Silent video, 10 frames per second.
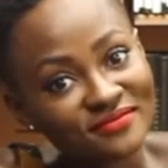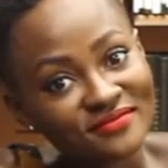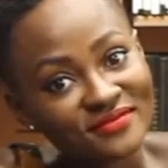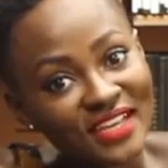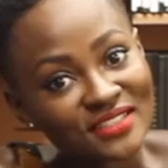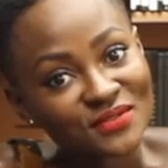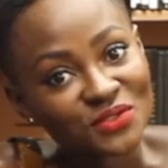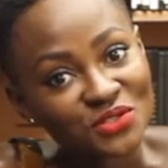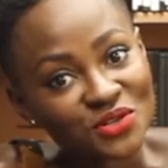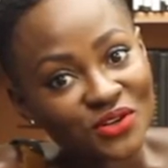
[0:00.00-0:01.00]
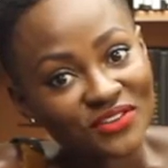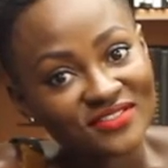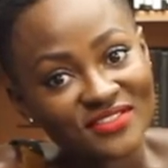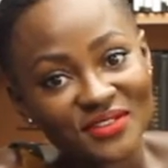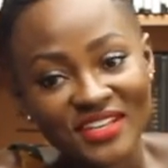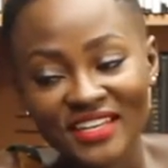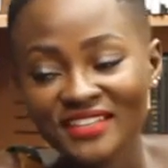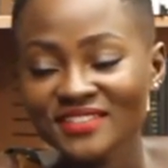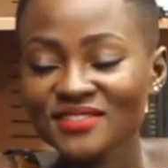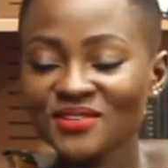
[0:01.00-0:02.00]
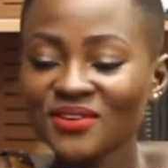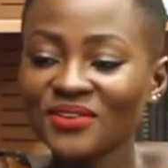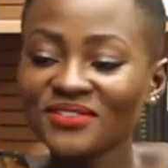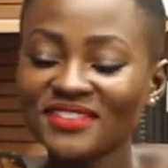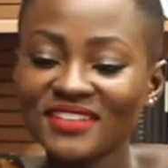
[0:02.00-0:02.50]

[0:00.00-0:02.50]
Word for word: Mm-hmm. That's for sure. Okay, so